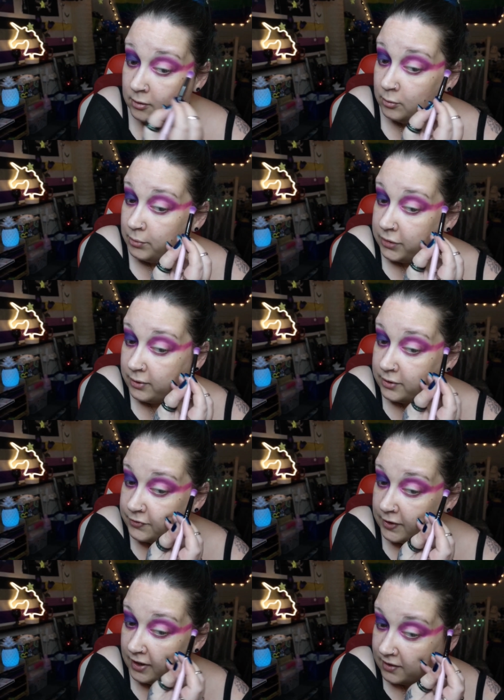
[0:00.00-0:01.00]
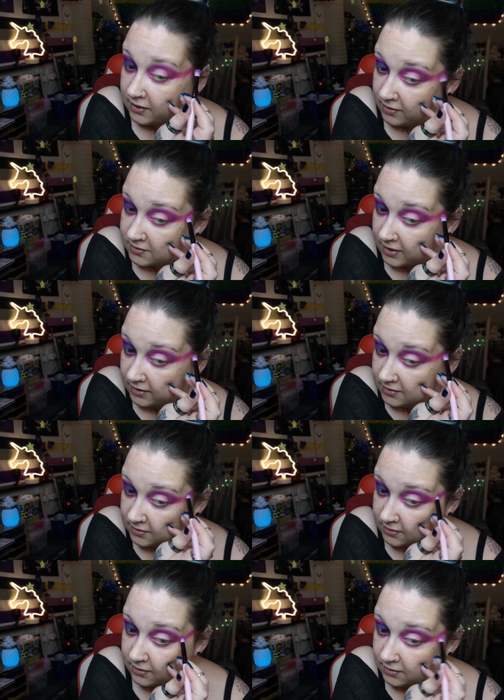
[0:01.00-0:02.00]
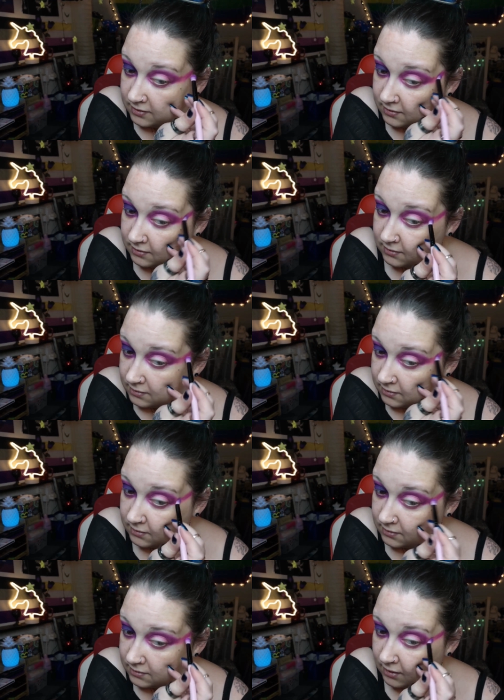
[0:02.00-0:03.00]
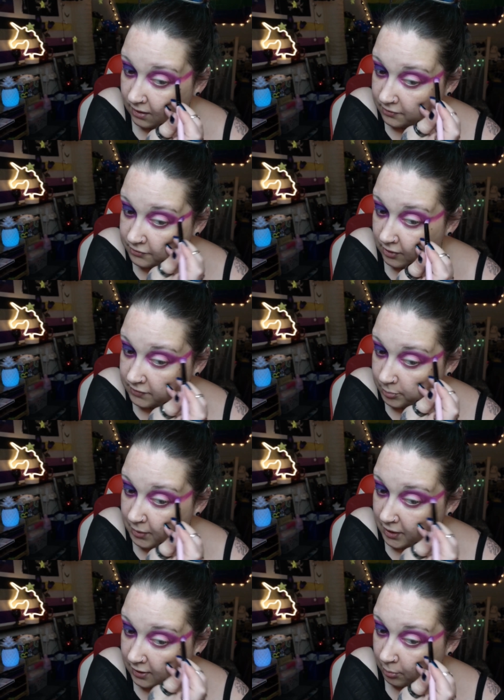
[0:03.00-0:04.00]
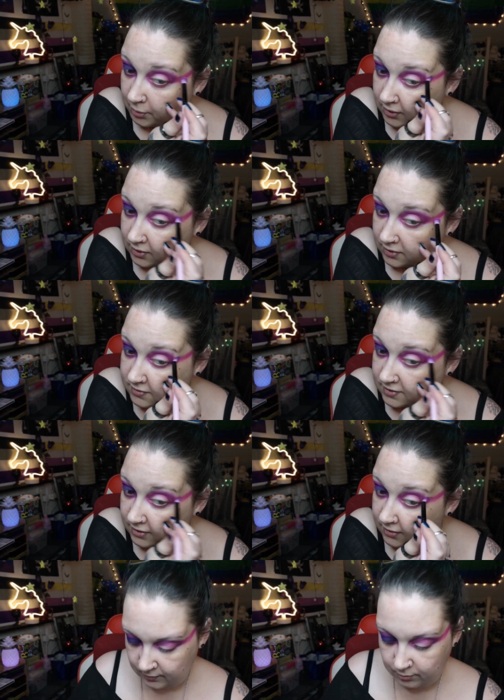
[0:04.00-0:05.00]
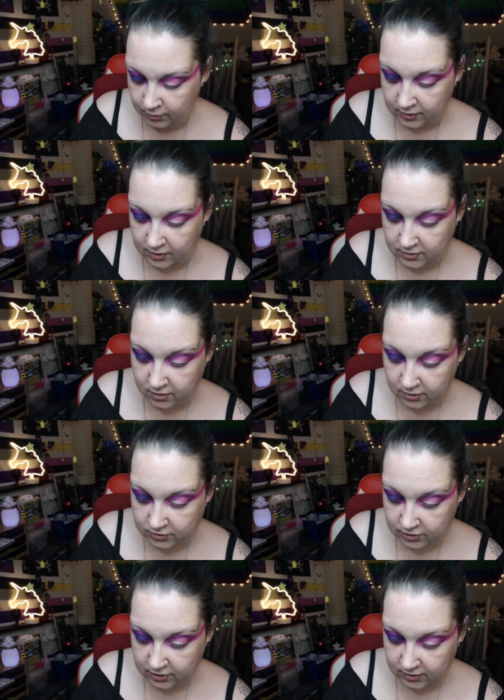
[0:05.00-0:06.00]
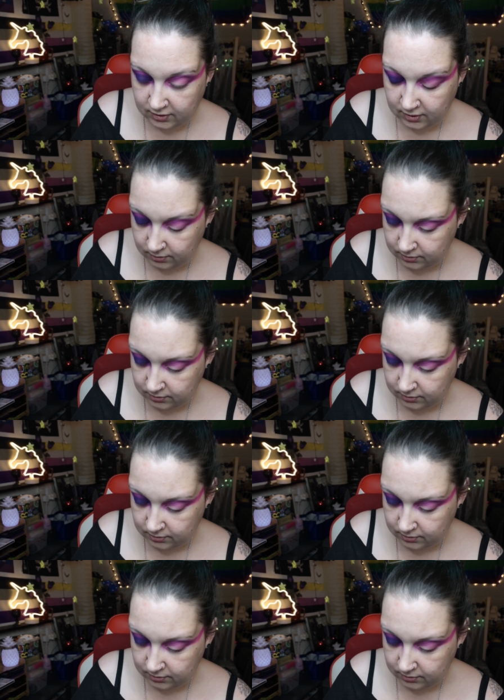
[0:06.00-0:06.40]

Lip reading: But I always forget that it does that until after I've done my makeup and I can't see it. Bring that darker shade in now.